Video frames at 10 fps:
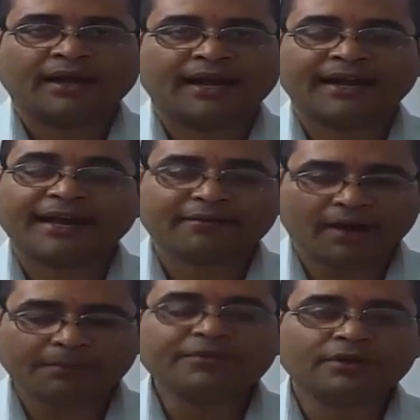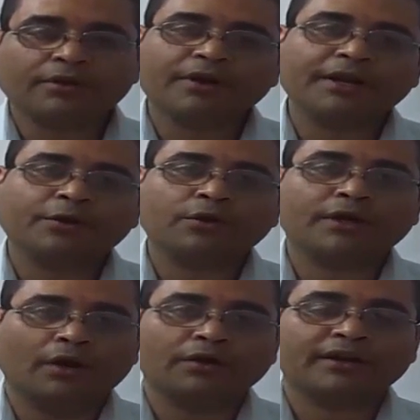and I have absolutely no
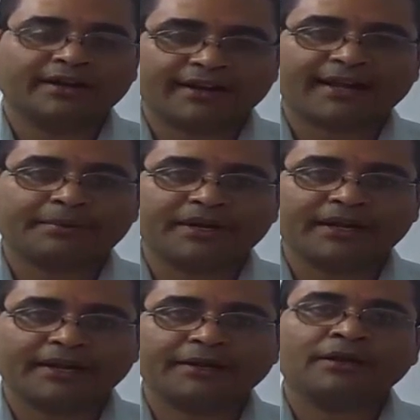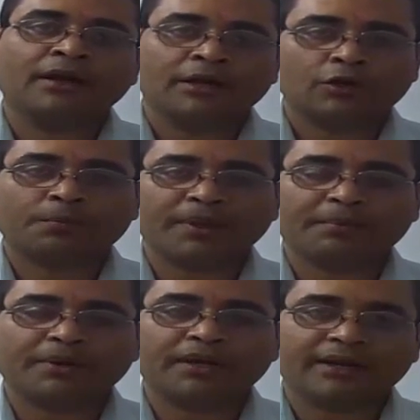doubt in recommending it to
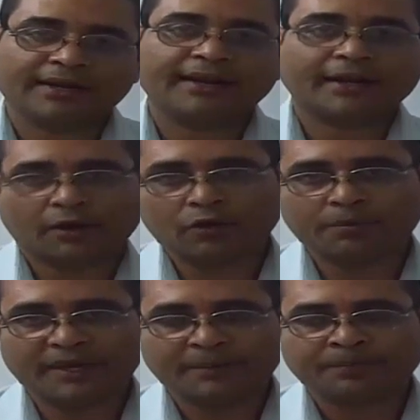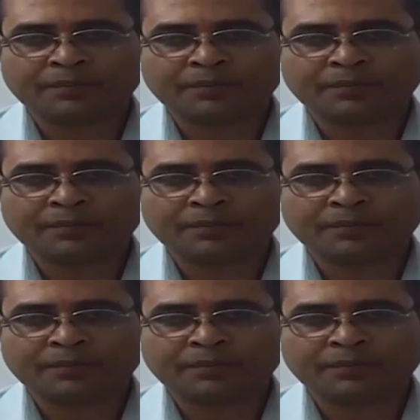people in and around me.